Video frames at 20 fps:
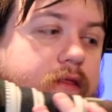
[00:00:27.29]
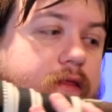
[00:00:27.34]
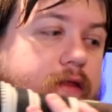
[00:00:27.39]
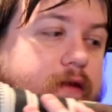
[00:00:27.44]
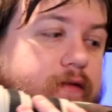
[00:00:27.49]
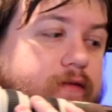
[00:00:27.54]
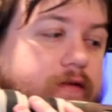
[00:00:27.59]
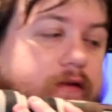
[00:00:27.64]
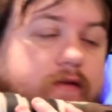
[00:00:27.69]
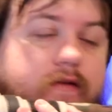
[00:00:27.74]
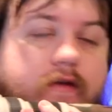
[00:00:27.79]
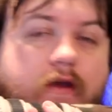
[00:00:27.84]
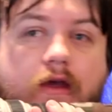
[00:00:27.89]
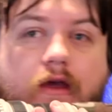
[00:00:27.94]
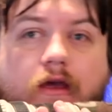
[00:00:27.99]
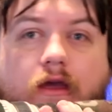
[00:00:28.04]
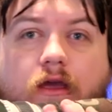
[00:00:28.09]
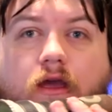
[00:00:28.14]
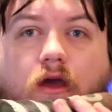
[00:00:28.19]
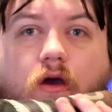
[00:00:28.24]
This is
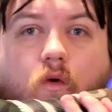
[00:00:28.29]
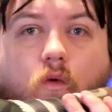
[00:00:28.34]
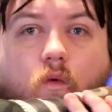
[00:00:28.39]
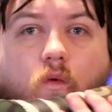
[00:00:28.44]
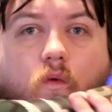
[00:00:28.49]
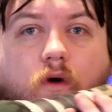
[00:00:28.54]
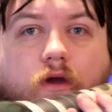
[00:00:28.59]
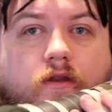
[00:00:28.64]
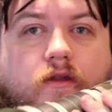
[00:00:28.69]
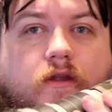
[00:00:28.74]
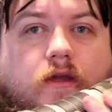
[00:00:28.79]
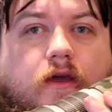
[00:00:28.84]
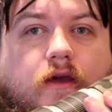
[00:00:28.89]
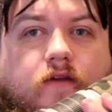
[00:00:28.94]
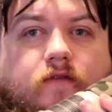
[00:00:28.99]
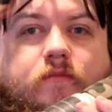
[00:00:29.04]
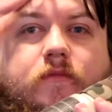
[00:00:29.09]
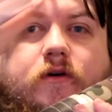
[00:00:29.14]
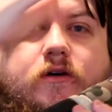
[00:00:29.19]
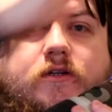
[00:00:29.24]
a
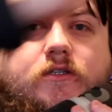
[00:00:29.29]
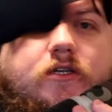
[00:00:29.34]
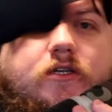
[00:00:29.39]
1DX Mark